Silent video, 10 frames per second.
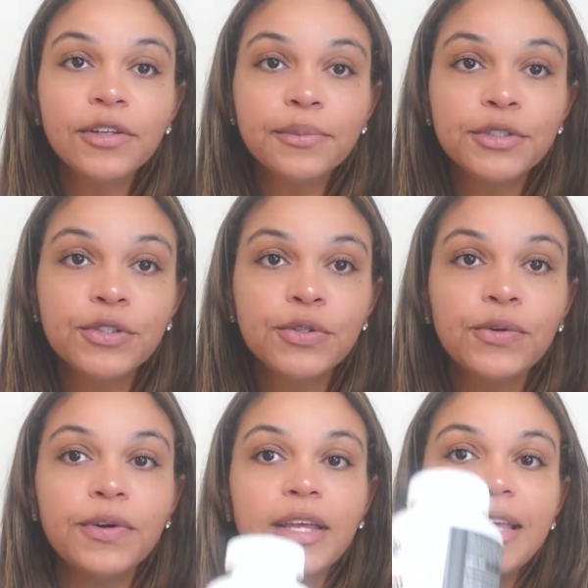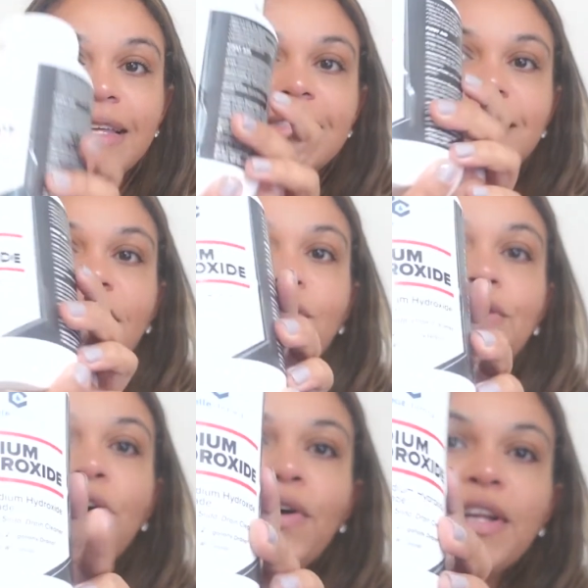number 2 is
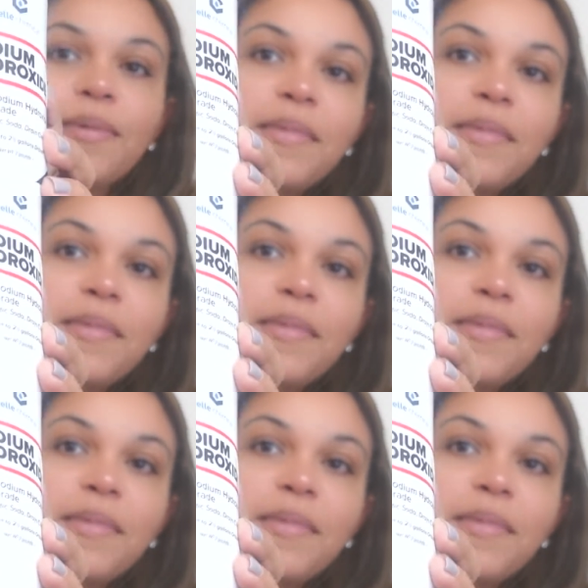sodium